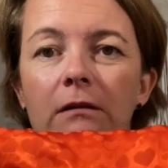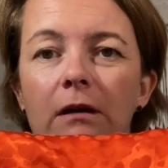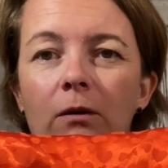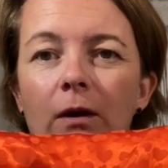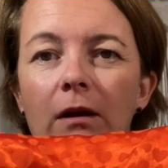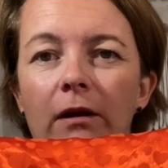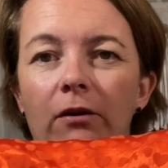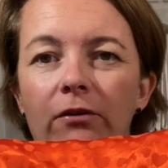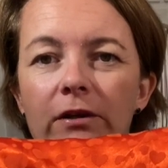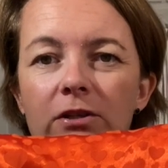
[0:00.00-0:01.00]
I quite like
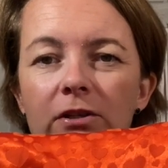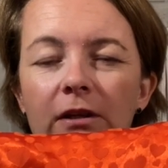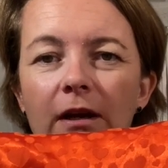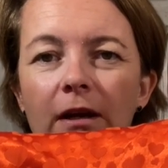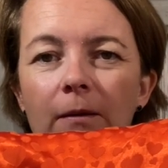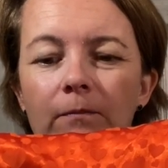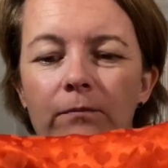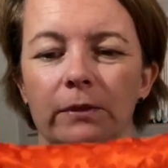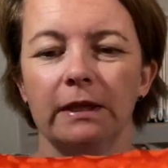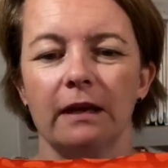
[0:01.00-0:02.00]
orange.
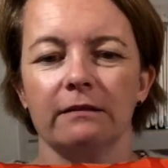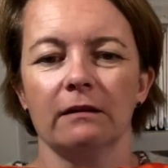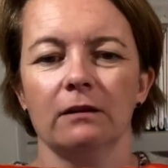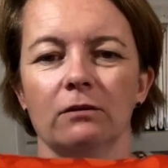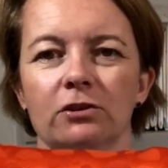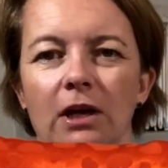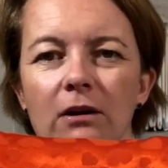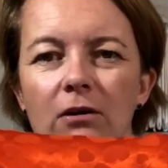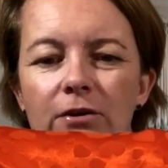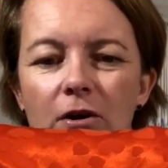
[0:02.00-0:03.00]
But yeah, so little
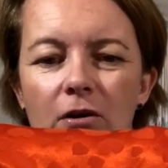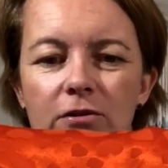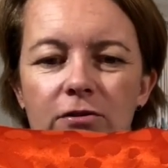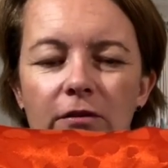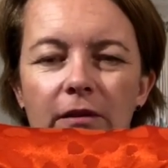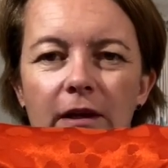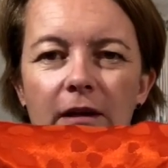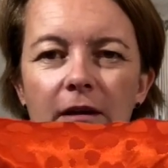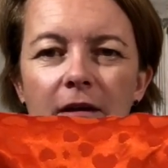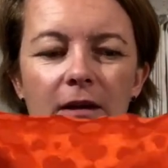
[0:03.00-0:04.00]
jacquard hearts on there.